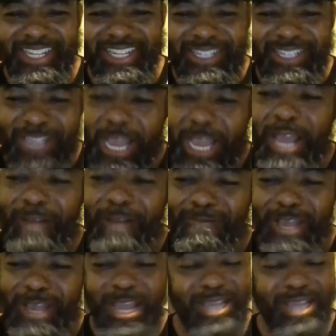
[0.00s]
Yeah.
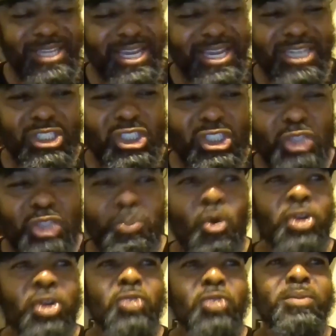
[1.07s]
And she
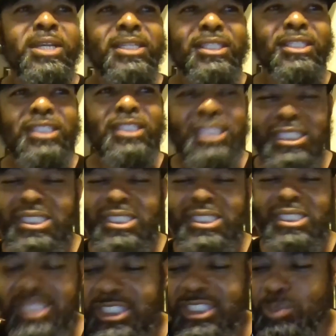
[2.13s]
spoiled me.
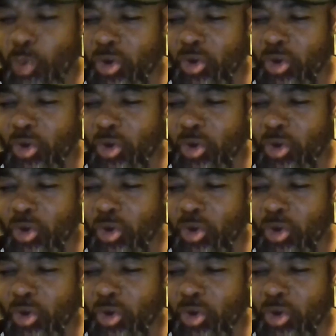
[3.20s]
She spoiled